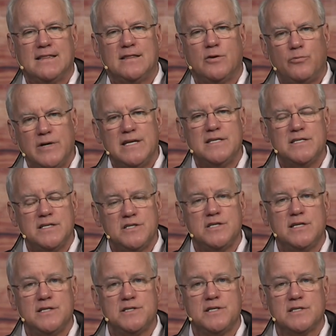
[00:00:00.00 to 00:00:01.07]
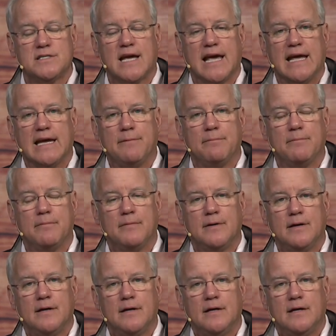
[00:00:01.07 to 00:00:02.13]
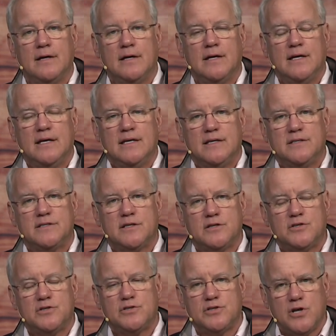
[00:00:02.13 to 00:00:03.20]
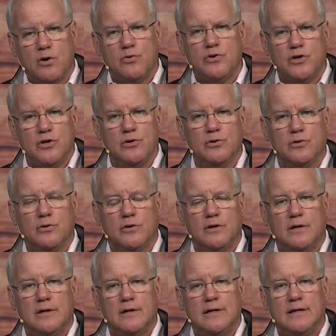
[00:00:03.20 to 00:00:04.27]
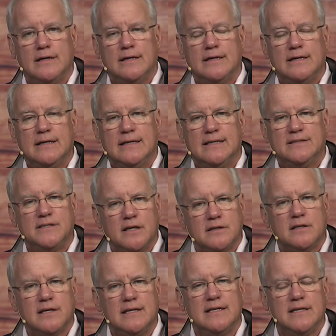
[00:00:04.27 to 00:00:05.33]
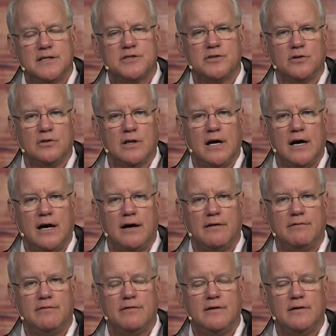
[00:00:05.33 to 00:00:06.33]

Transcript: The reason Jesus came is to show you his unconditional love.